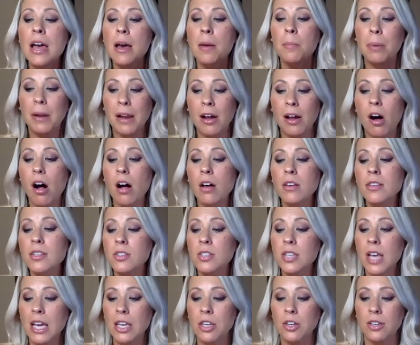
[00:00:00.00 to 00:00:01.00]
but I'll also
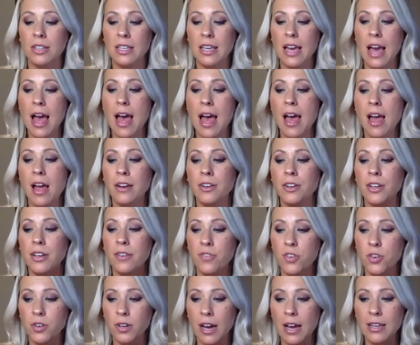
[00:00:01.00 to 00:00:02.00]
tell you at the end, if
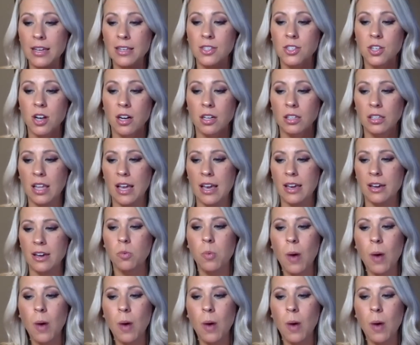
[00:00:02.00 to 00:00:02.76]
you guys are like,